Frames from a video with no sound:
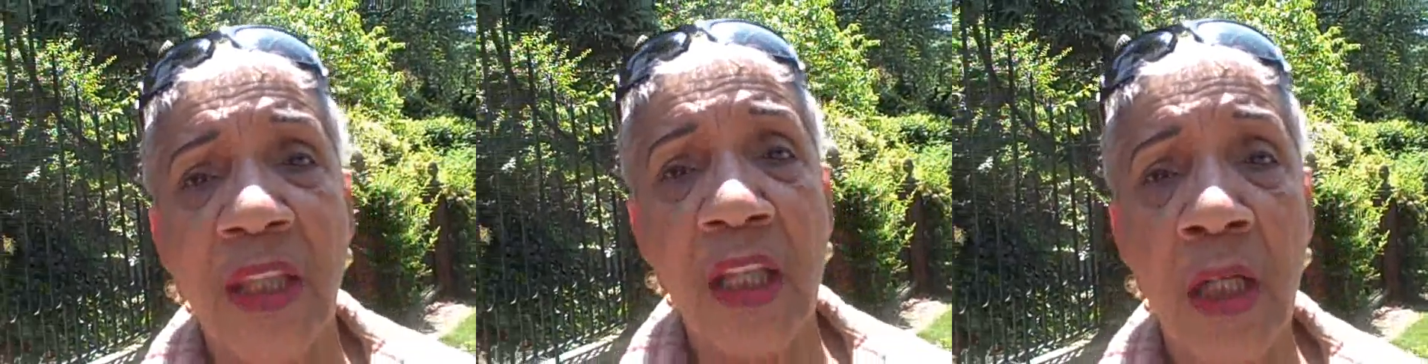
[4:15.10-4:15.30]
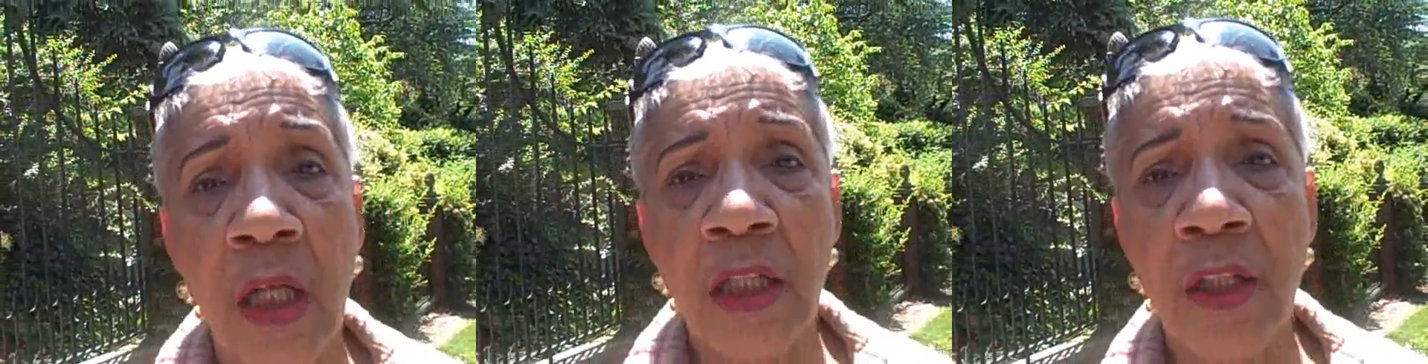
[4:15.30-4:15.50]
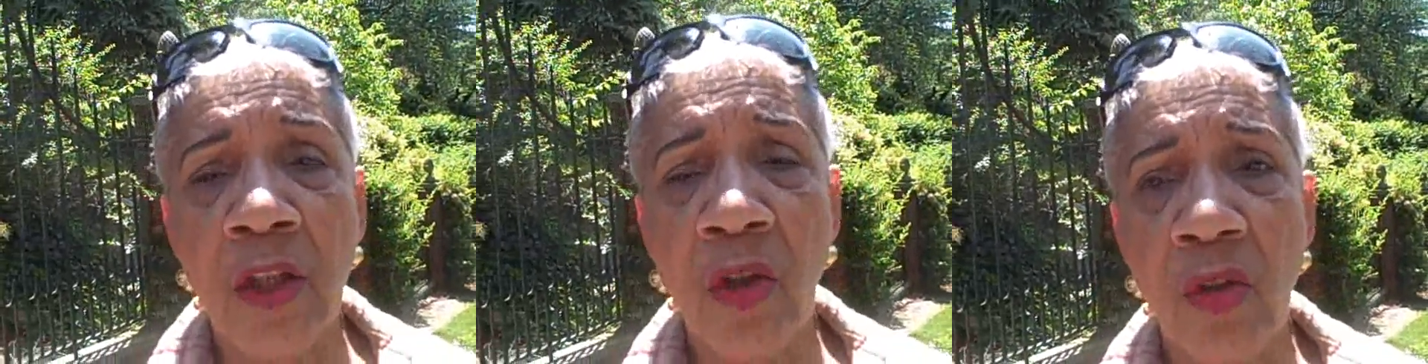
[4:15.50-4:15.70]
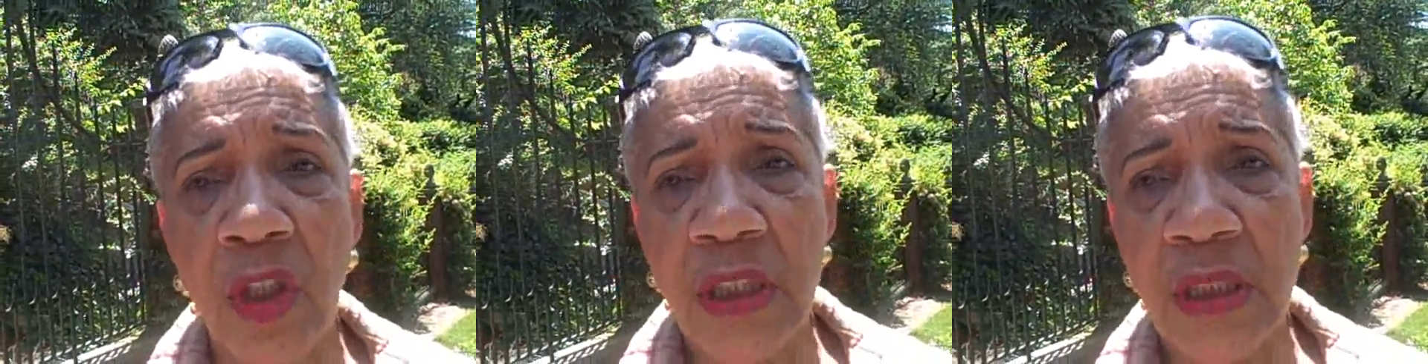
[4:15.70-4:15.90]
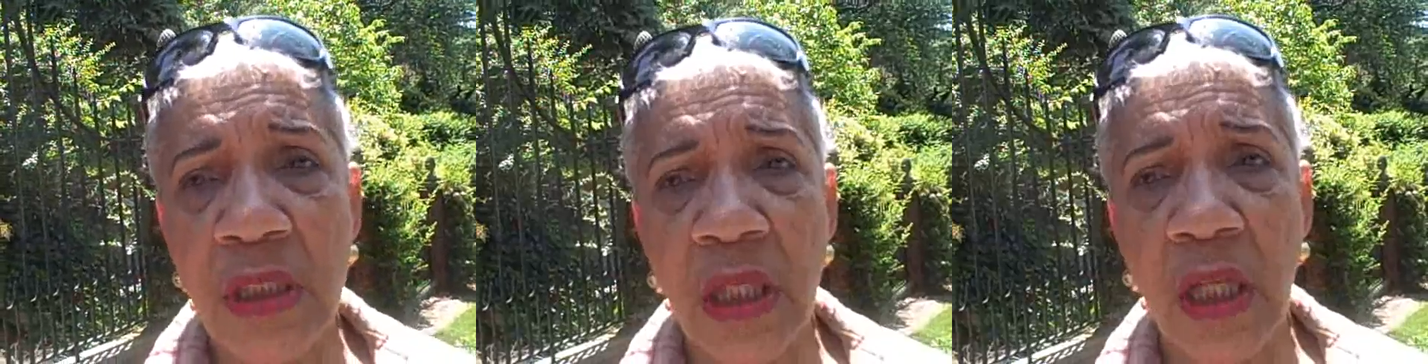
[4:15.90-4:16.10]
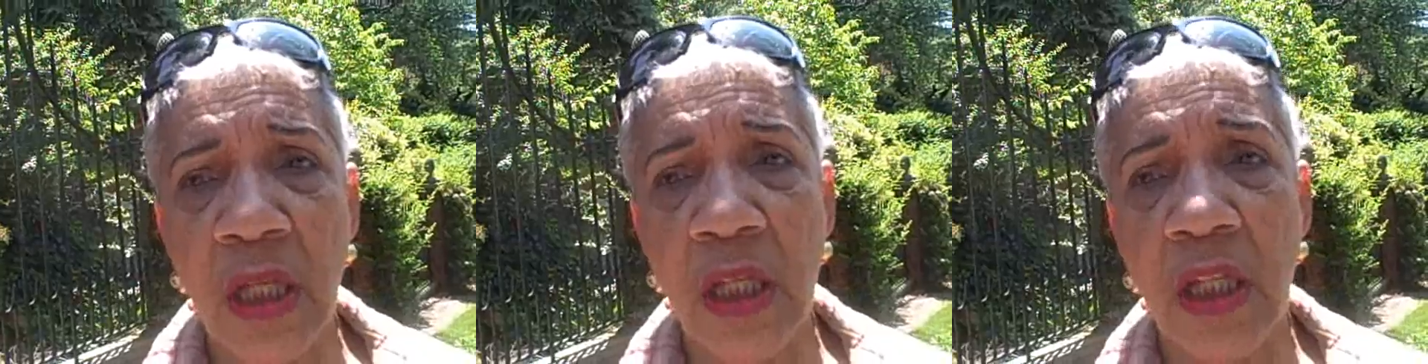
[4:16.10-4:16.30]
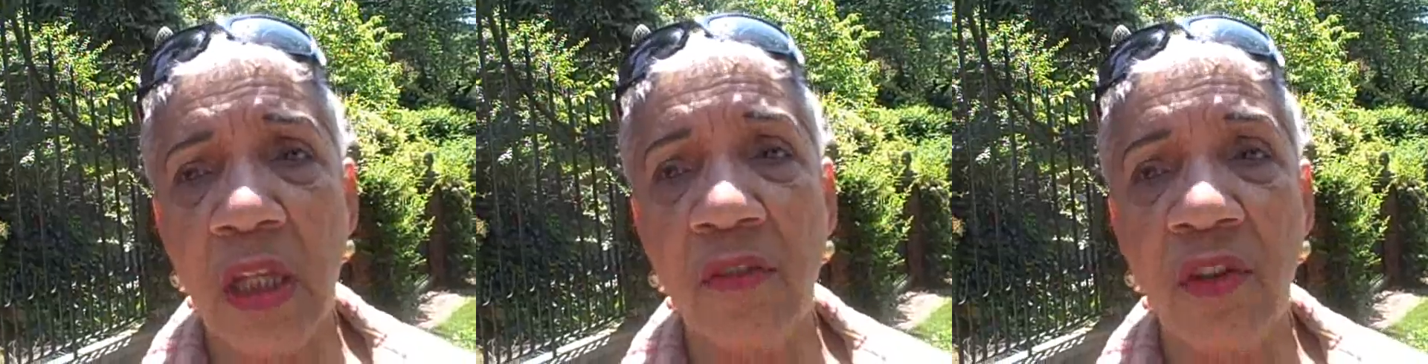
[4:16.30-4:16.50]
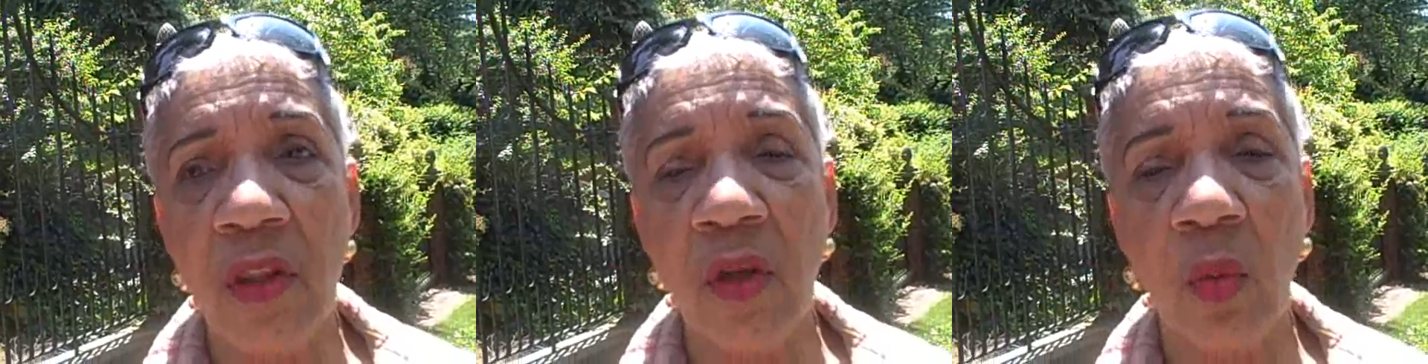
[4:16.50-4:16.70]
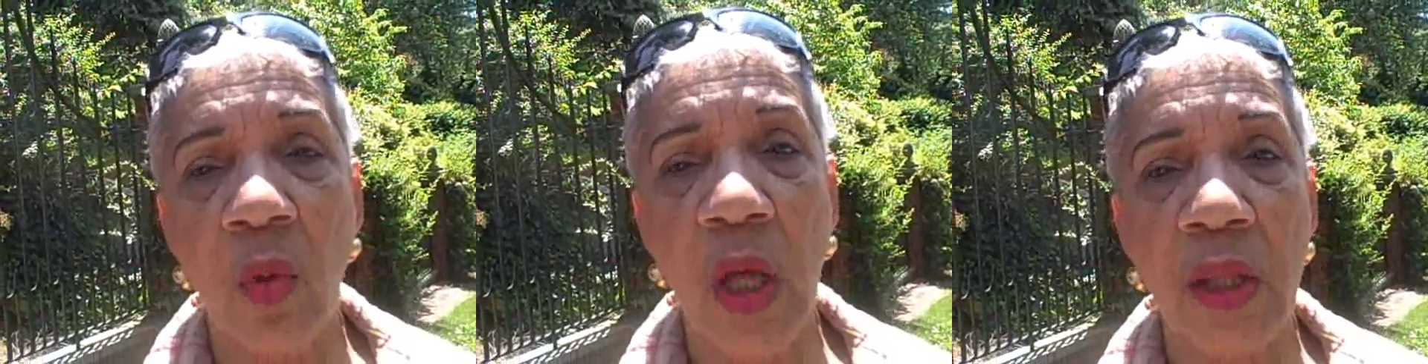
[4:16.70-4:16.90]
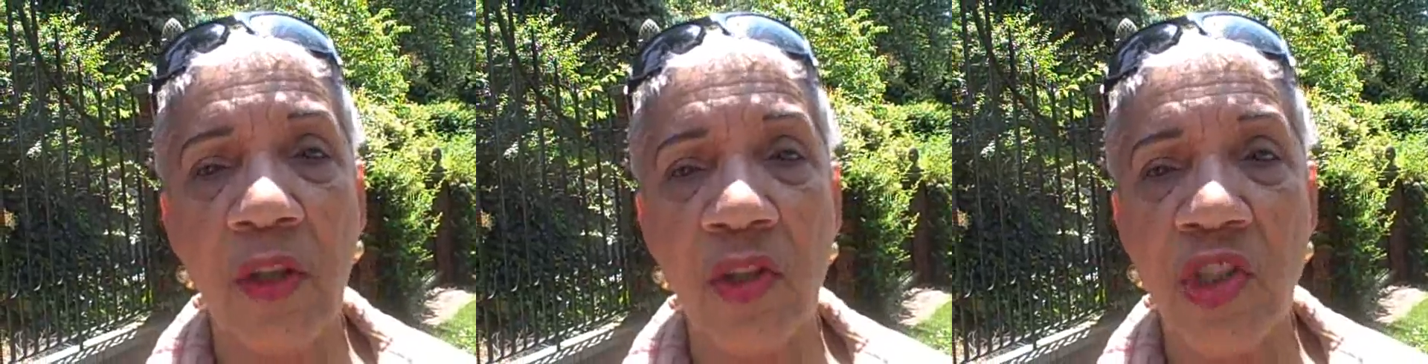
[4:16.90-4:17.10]
then I noticed that even the
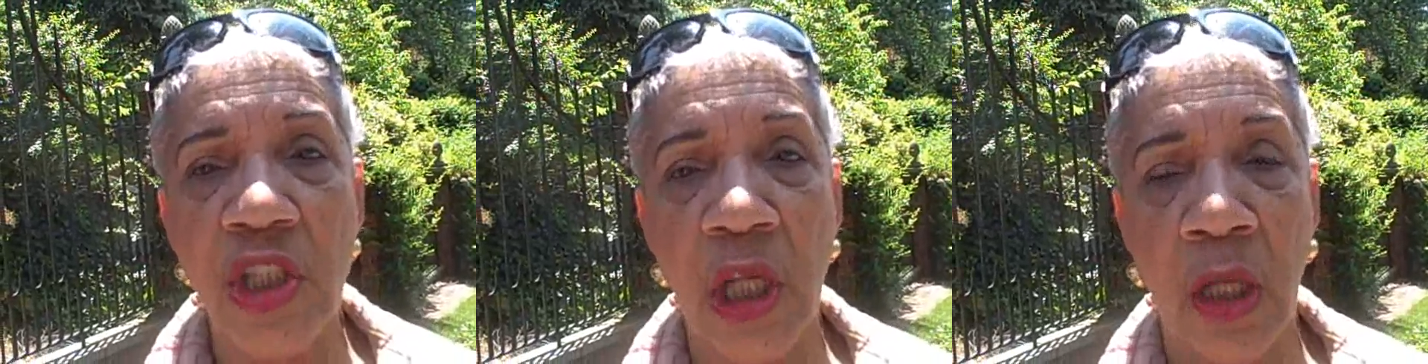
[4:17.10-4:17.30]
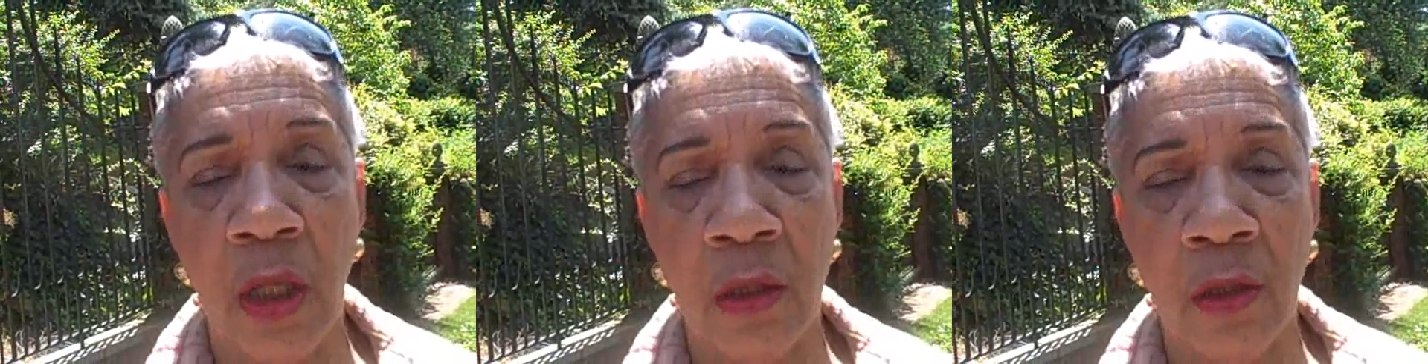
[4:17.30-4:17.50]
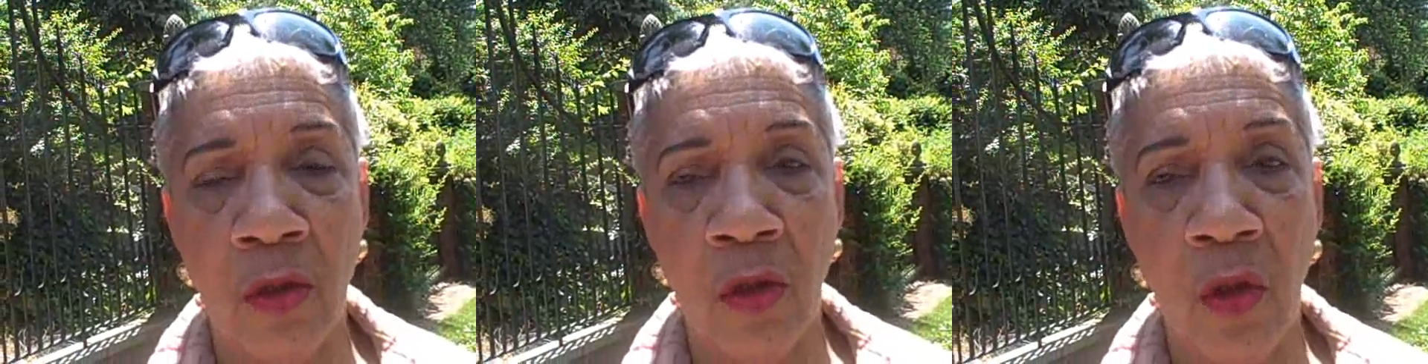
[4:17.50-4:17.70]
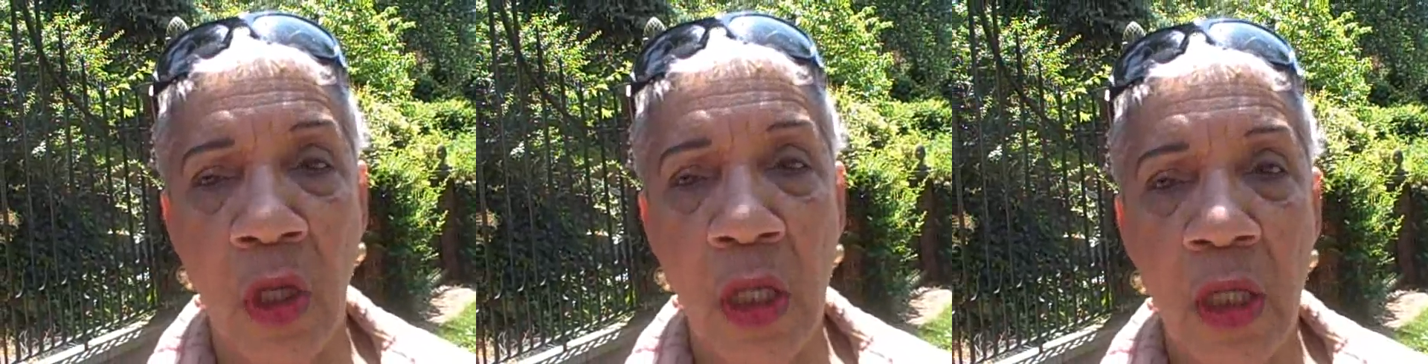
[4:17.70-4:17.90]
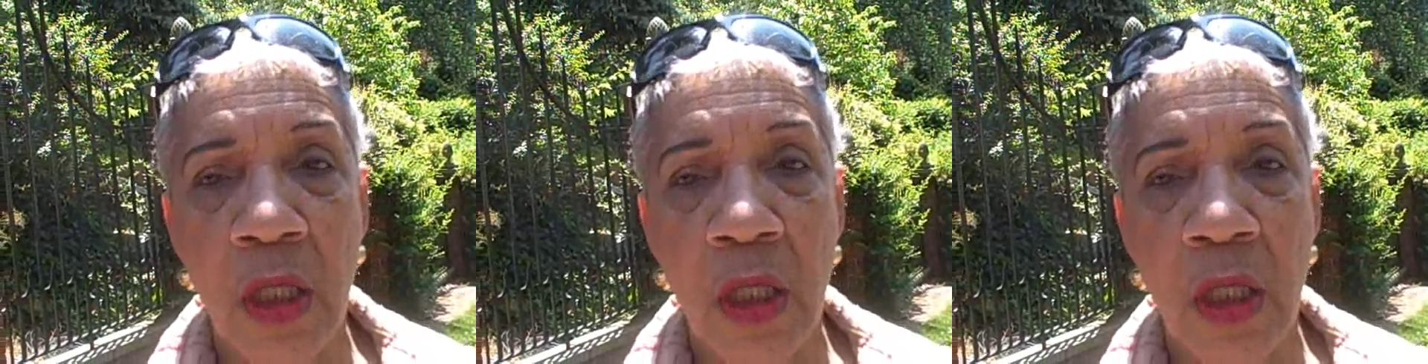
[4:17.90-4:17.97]
Weather Channel